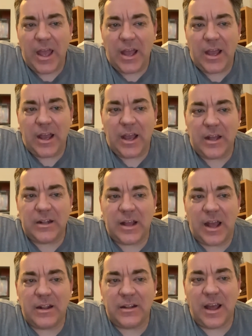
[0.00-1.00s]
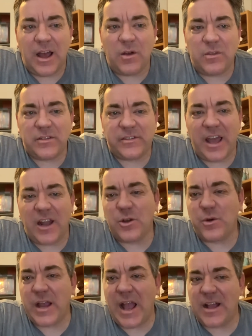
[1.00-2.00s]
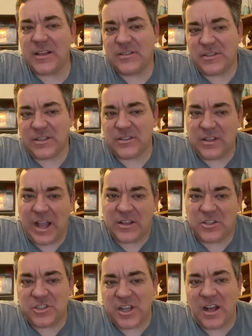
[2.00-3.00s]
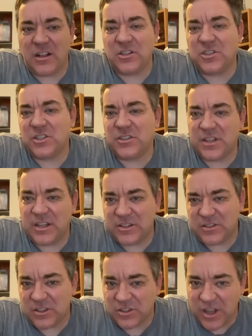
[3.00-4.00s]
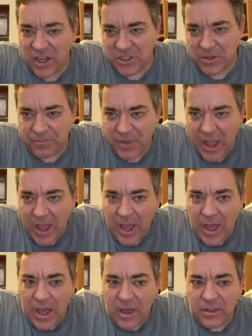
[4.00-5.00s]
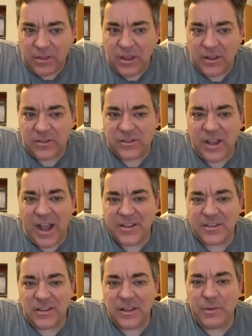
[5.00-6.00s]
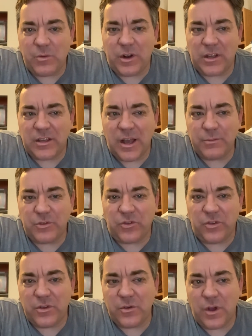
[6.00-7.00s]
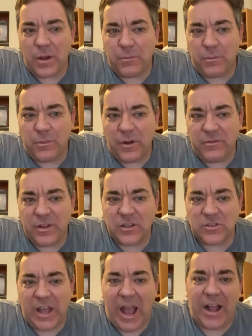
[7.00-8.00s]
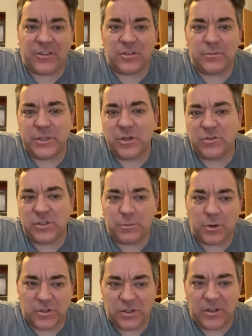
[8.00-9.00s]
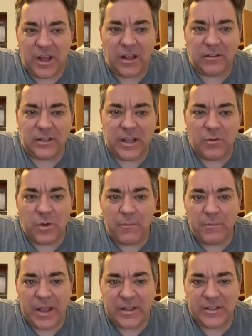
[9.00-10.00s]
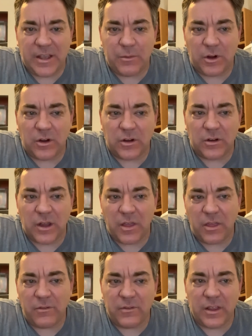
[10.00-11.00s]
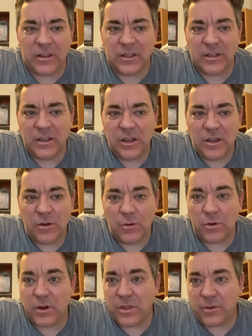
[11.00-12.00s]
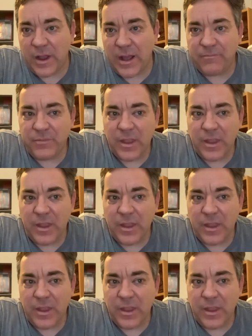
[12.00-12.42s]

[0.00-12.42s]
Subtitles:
And now this category has challenges in its discussion. The sky's the limit when it comes to villain's attributes, personality, and what makes him or her a villain or a threat.